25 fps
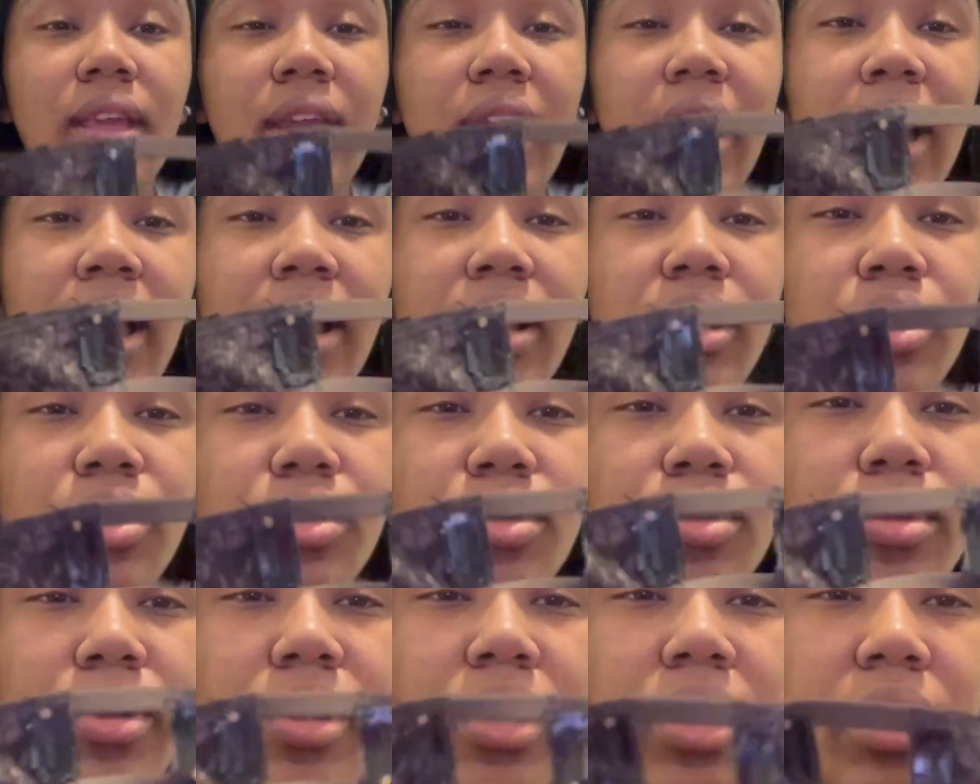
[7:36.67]
got
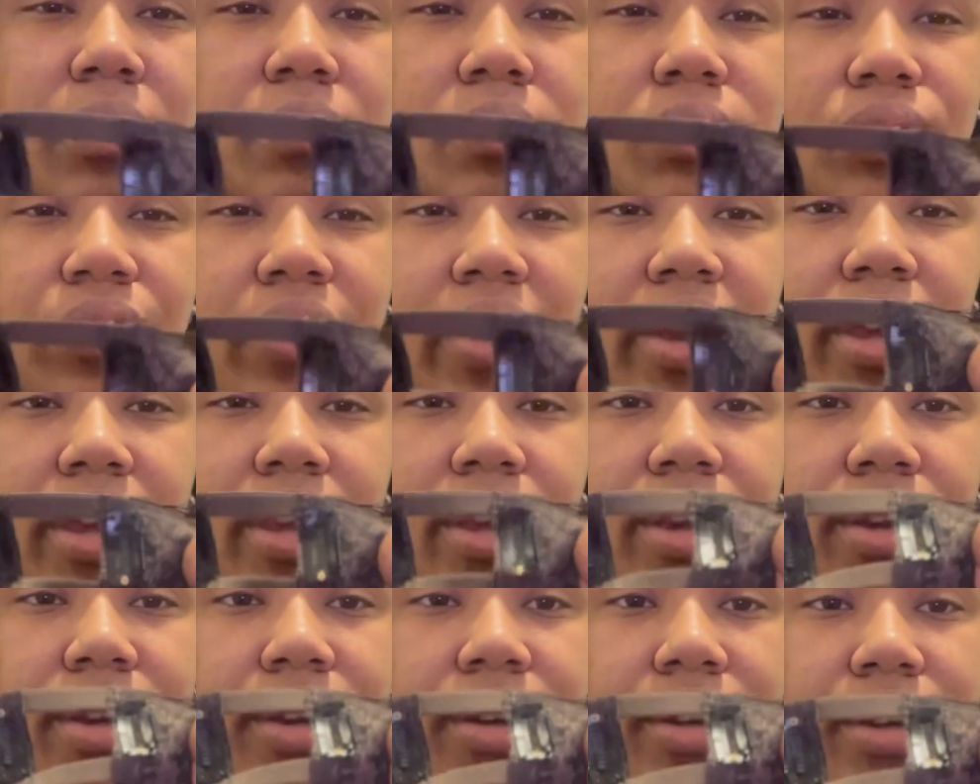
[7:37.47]
little clips right
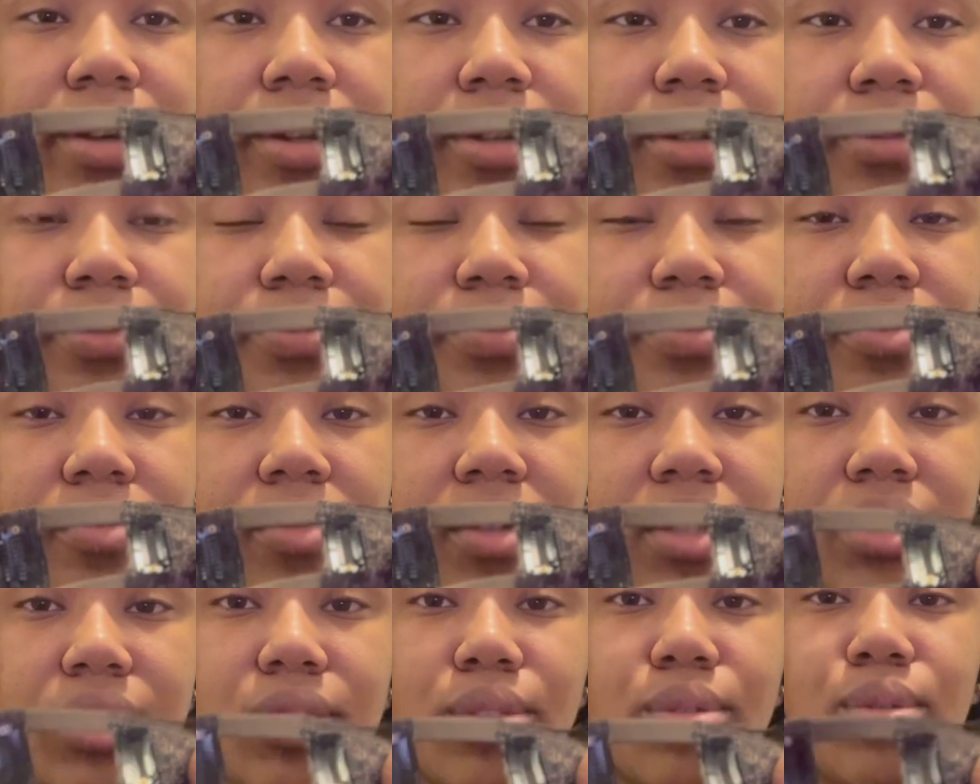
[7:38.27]
here,
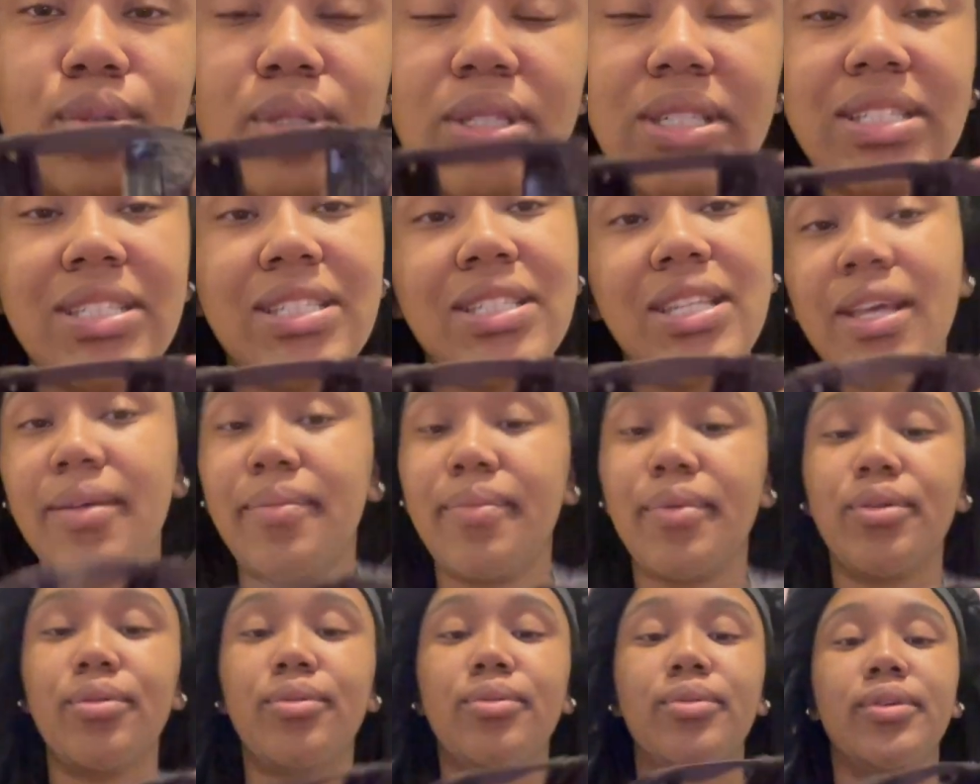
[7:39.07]
so you just snap
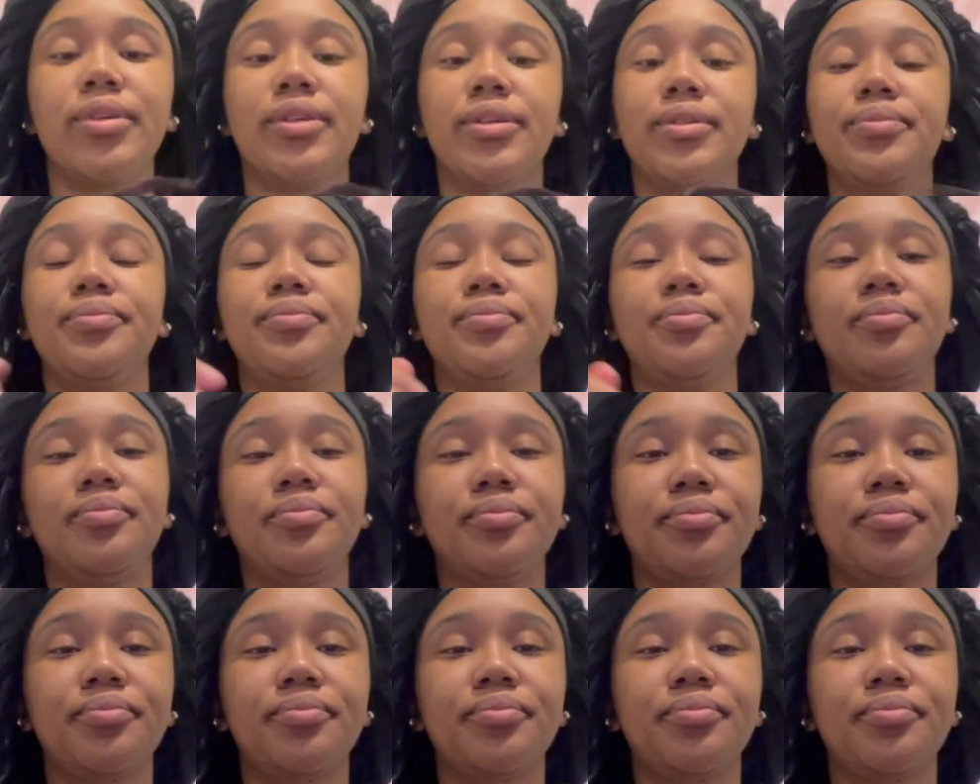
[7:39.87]
it on.